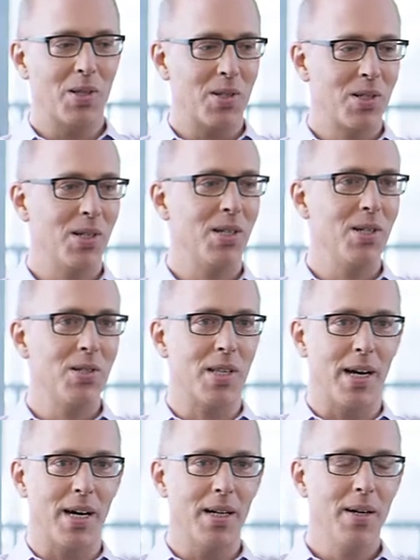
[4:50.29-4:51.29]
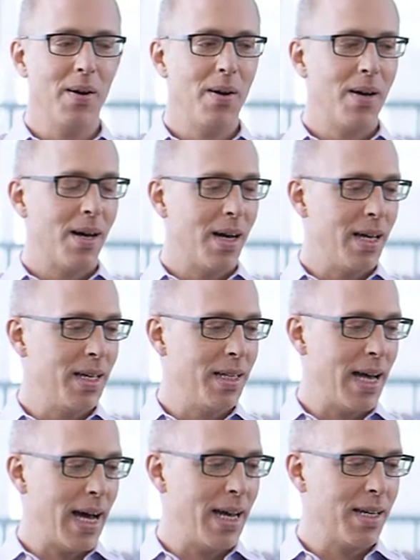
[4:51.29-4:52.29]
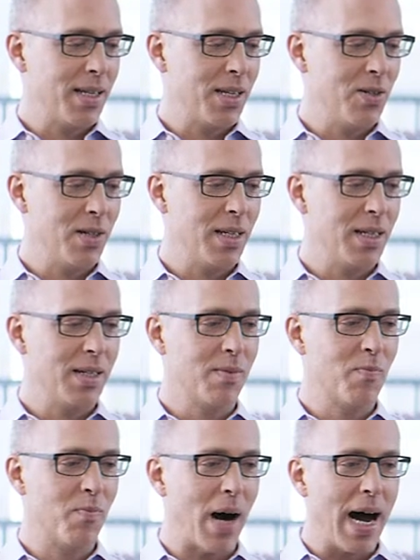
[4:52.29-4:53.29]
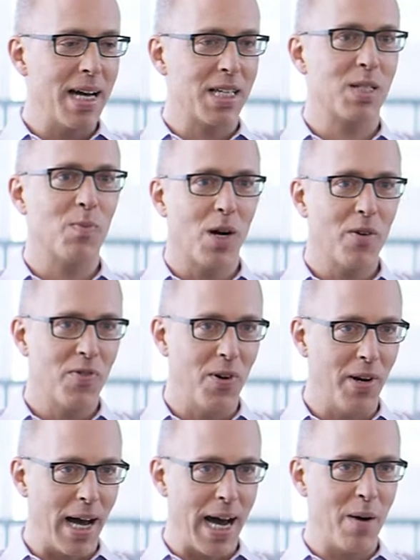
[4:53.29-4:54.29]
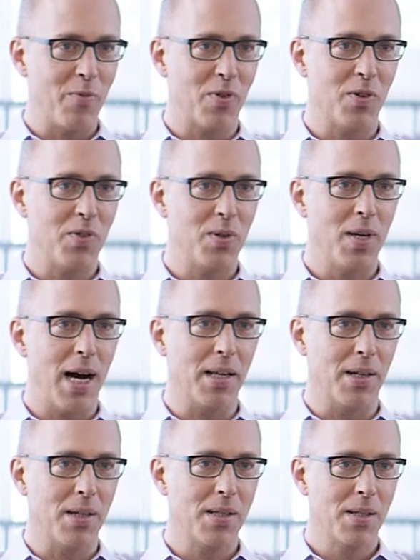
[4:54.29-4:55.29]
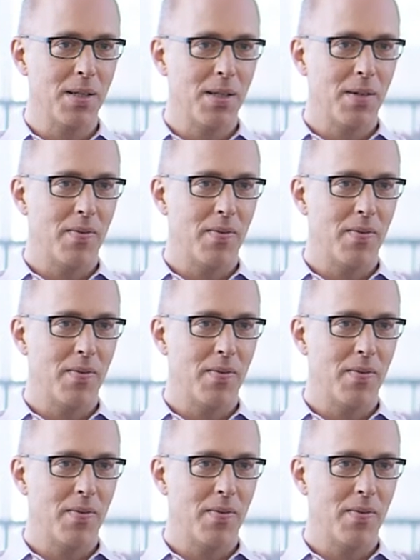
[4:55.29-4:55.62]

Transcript: But there's good news there in that you can buy a smartphone app for a few dollars